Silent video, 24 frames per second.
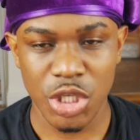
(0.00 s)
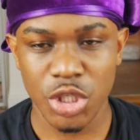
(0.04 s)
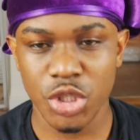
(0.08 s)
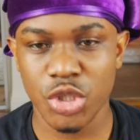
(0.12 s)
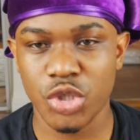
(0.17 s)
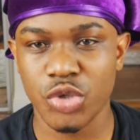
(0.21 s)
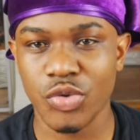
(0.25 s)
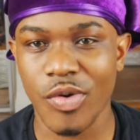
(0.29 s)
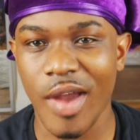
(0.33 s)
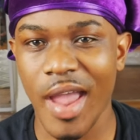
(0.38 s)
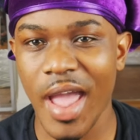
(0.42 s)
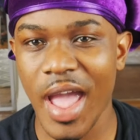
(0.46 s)

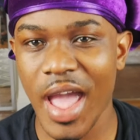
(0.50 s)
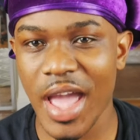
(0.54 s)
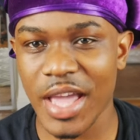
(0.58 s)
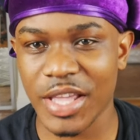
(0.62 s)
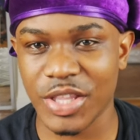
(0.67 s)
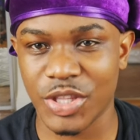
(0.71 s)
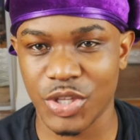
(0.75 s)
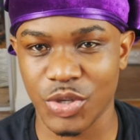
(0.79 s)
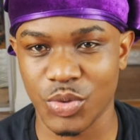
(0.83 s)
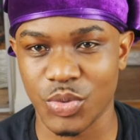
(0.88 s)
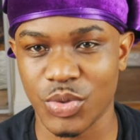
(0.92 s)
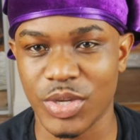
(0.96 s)

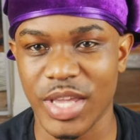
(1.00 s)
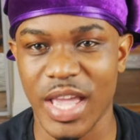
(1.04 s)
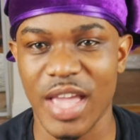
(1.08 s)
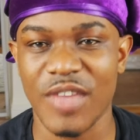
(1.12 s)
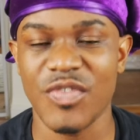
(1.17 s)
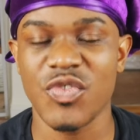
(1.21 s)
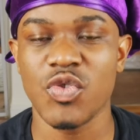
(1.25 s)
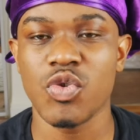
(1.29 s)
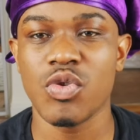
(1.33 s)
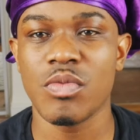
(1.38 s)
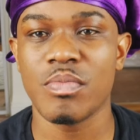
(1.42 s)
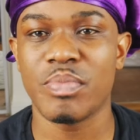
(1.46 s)
dragged you, gave
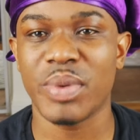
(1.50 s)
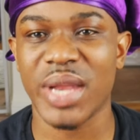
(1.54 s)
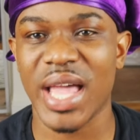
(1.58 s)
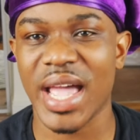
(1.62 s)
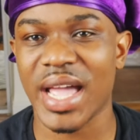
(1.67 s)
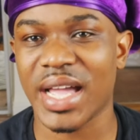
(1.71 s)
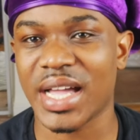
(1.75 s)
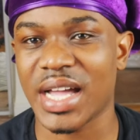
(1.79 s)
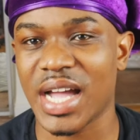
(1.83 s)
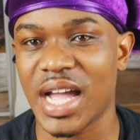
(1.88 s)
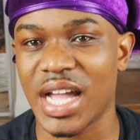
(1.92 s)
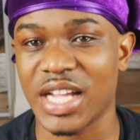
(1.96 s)
you a
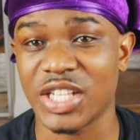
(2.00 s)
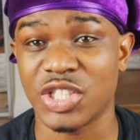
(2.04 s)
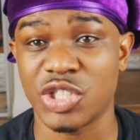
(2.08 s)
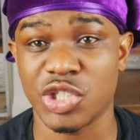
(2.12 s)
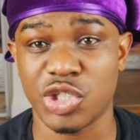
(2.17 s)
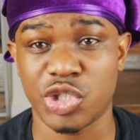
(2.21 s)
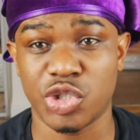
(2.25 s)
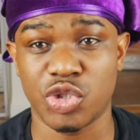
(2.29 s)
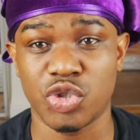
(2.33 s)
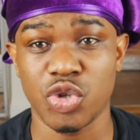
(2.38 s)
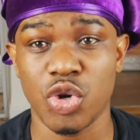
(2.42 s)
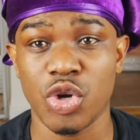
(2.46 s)
black eye,
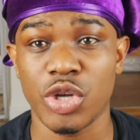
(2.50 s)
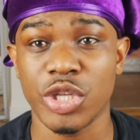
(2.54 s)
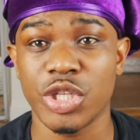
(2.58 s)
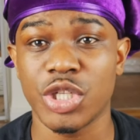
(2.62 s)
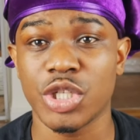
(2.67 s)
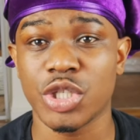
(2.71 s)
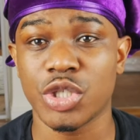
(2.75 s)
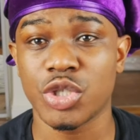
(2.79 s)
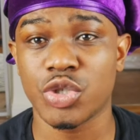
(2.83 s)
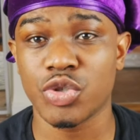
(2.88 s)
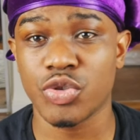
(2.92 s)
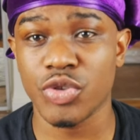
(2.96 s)
destroyed
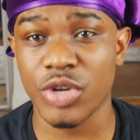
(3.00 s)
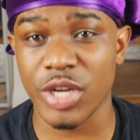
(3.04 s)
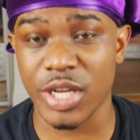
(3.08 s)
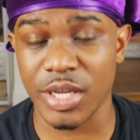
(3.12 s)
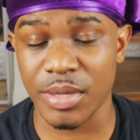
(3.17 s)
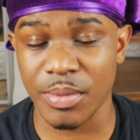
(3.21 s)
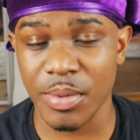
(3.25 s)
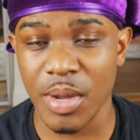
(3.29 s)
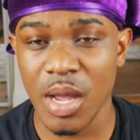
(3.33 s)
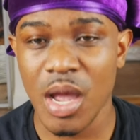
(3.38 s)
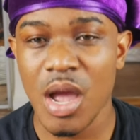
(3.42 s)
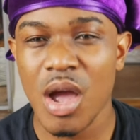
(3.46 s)
your
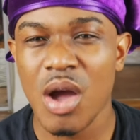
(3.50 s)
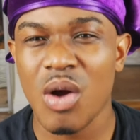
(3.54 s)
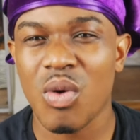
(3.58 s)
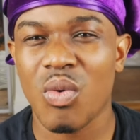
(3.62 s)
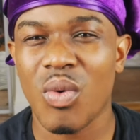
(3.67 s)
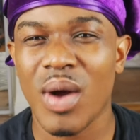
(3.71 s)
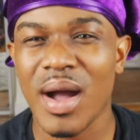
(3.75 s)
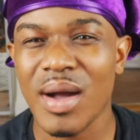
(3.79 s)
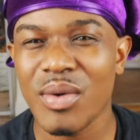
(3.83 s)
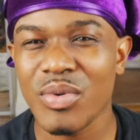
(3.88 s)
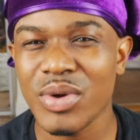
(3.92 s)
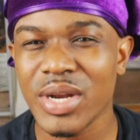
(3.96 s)
crib,
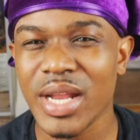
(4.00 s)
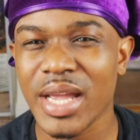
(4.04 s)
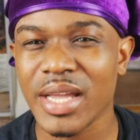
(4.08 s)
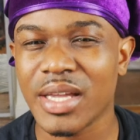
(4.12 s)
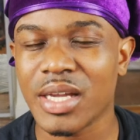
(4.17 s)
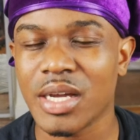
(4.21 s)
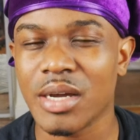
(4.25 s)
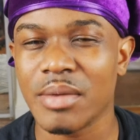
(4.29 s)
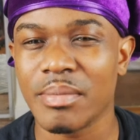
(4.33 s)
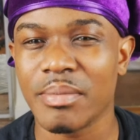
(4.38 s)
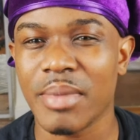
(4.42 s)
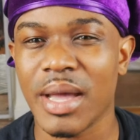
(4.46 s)
why would I
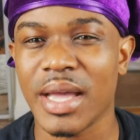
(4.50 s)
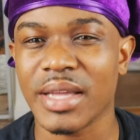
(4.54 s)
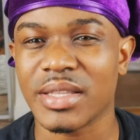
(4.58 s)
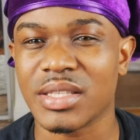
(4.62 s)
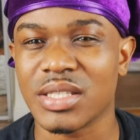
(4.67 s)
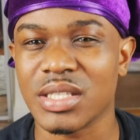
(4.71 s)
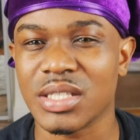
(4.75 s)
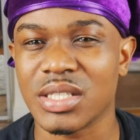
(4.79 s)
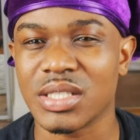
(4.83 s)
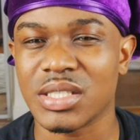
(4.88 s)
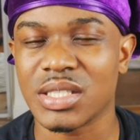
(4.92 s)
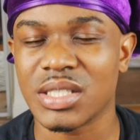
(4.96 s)
come back
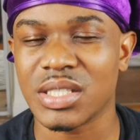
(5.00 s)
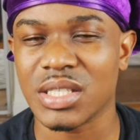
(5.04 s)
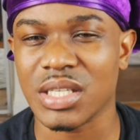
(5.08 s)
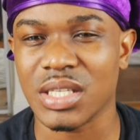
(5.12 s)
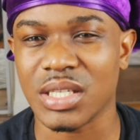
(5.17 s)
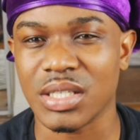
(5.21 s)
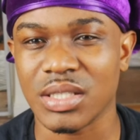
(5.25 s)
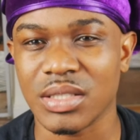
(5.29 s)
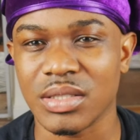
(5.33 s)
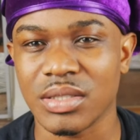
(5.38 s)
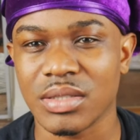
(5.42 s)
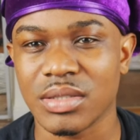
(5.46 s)
to the
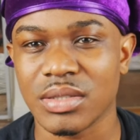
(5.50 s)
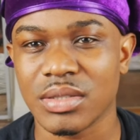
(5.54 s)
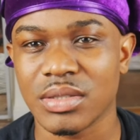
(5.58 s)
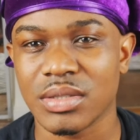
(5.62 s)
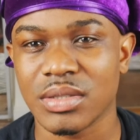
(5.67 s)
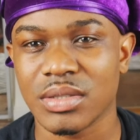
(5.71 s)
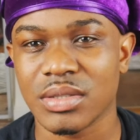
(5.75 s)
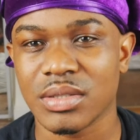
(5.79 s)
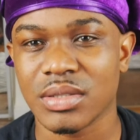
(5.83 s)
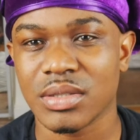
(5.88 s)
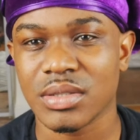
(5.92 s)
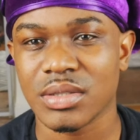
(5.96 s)
scene?
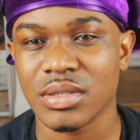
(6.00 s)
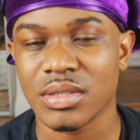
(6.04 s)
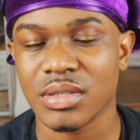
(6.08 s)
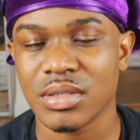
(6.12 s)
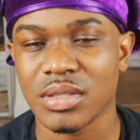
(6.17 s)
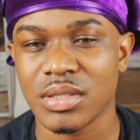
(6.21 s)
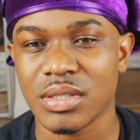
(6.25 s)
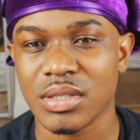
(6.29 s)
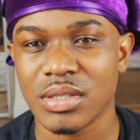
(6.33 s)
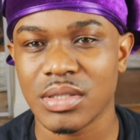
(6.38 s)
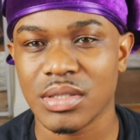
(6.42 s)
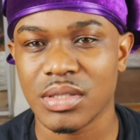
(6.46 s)

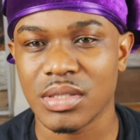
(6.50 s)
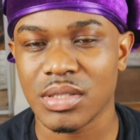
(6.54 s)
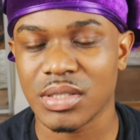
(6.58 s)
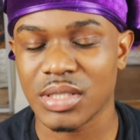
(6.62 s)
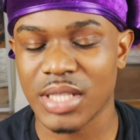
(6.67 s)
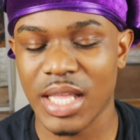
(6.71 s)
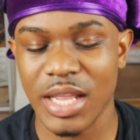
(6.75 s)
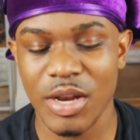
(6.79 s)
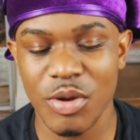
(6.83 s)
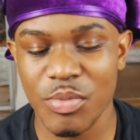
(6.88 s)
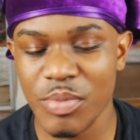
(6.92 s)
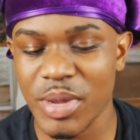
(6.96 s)

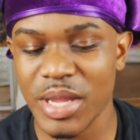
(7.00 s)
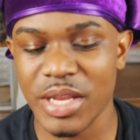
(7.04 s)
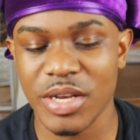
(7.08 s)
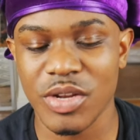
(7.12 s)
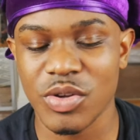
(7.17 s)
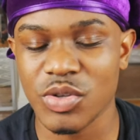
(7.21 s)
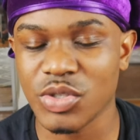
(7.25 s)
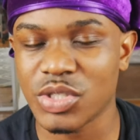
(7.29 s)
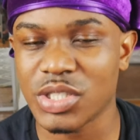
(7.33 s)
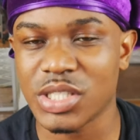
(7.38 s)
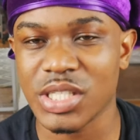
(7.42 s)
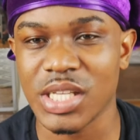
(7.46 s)
That don't make
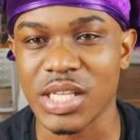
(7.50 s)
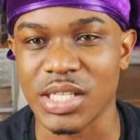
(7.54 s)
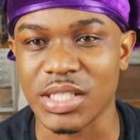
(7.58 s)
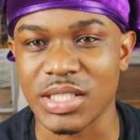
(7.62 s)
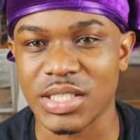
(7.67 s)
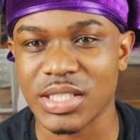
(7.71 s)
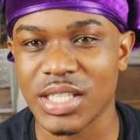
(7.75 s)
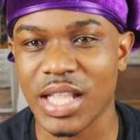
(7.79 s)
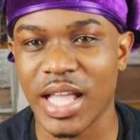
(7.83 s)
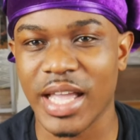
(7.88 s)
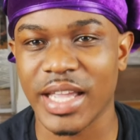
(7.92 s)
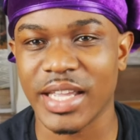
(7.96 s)
no
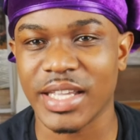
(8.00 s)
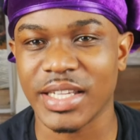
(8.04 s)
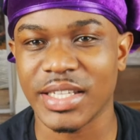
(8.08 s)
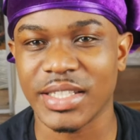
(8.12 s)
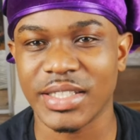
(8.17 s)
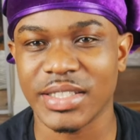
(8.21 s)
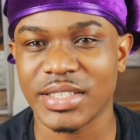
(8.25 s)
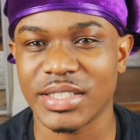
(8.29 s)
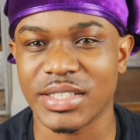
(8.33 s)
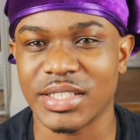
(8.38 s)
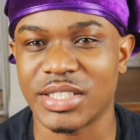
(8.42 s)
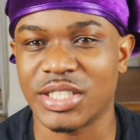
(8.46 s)
sense. Like,
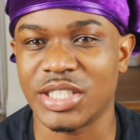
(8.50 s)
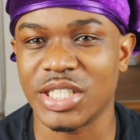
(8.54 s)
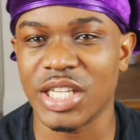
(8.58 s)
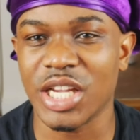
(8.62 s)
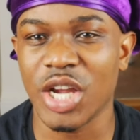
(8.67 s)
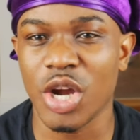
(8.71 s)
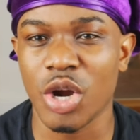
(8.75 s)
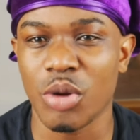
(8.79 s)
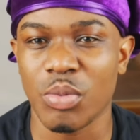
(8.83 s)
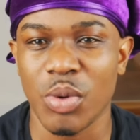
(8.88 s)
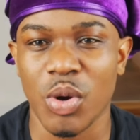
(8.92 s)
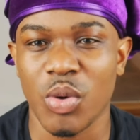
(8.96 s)
G
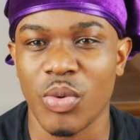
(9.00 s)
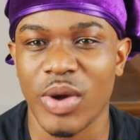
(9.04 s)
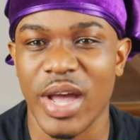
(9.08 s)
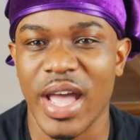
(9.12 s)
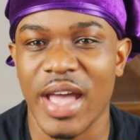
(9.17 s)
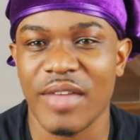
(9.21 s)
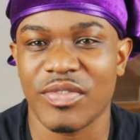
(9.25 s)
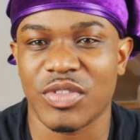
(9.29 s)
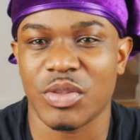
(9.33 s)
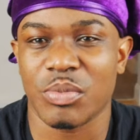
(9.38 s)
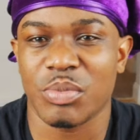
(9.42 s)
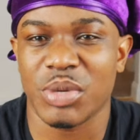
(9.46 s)
Herbo would
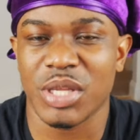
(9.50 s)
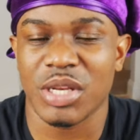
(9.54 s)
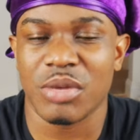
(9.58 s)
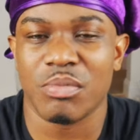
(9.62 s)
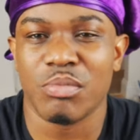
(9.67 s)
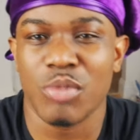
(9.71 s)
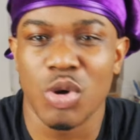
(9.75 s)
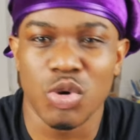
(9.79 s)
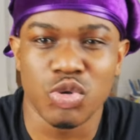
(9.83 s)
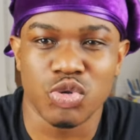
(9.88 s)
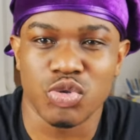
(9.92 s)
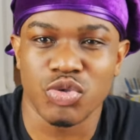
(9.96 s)
have to be the
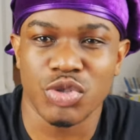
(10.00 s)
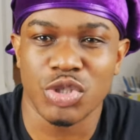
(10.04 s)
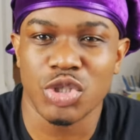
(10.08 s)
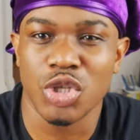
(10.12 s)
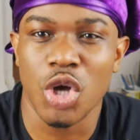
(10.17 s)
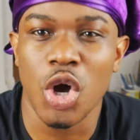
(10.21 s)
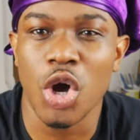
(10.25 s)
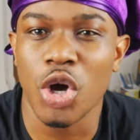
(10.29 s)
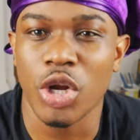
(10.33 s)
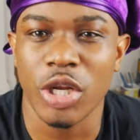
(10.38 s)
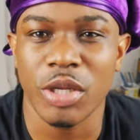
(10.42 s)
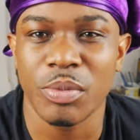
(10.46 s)
most
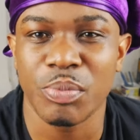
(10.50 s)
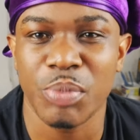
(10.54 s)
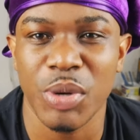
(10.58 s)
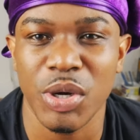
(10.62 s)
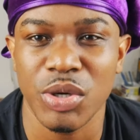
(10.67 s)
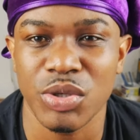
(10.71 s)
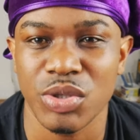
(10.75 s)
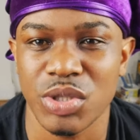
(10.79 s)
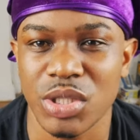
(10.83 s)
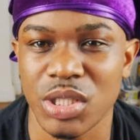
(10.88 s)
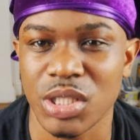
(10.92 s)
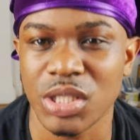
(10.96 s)
retarded
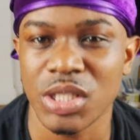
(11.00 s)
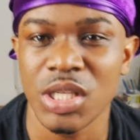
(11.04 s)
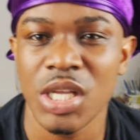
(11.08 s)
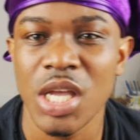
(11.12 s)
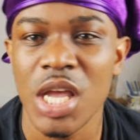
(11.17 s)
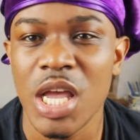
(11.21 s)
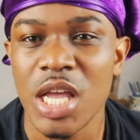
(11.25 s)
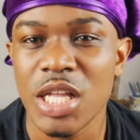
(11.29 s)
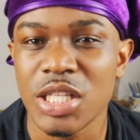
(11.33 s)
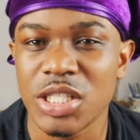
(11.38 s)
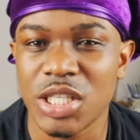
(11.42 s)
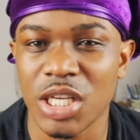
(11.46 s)
person
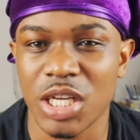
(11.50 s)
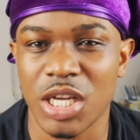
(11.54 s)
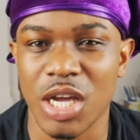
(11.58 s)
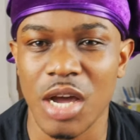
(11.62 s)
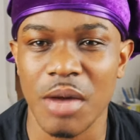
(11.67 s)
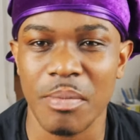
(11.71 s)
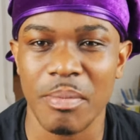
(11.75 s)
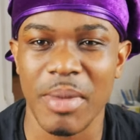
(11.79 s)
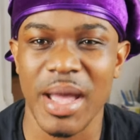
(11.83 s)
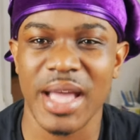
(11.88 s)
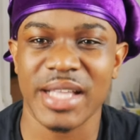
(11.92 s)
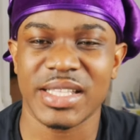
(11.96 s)
to
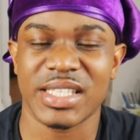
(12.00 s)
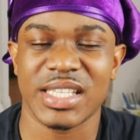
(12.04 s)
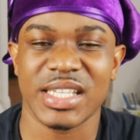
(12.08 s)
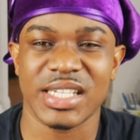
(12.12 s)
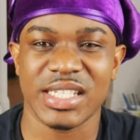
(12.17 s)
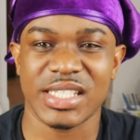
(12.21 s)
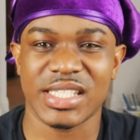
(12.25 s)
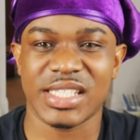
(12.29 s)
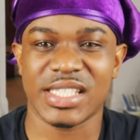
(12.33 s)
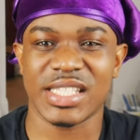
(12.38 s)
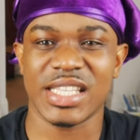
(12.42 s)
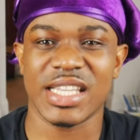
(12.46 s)
come back to the
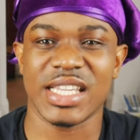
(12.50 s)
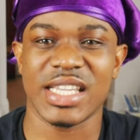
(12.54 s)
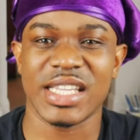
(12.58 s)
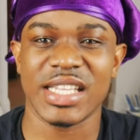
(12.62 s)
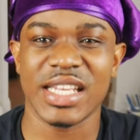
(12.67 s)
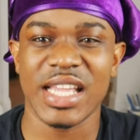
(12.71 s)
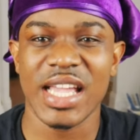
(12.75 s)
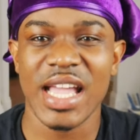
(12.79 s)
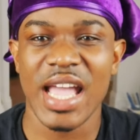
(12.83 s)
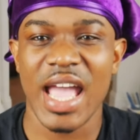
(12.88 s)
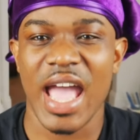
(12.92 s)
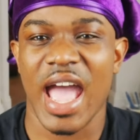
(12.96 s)

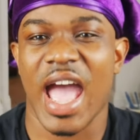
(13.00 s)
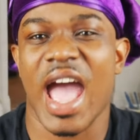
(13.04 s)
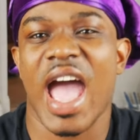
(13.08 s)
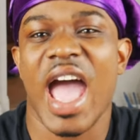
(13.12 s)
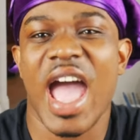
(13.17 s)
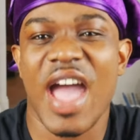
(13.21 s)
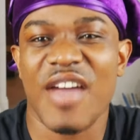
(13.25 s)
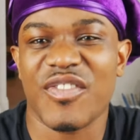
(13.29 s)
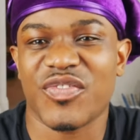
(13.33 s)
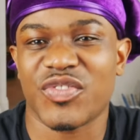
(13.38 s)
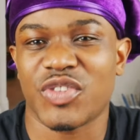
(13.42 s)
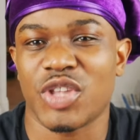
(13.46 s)
scene
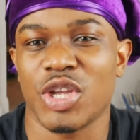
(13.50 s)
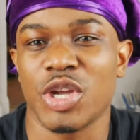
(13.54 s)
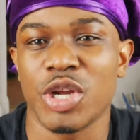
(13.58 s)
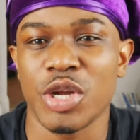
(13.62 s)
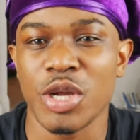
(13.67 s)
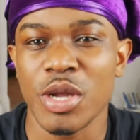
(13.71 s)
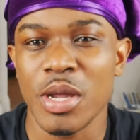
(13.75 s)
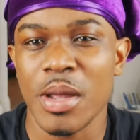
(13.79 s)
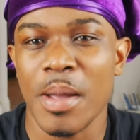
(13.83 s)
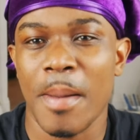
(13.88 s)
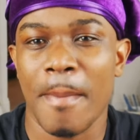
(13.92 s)
after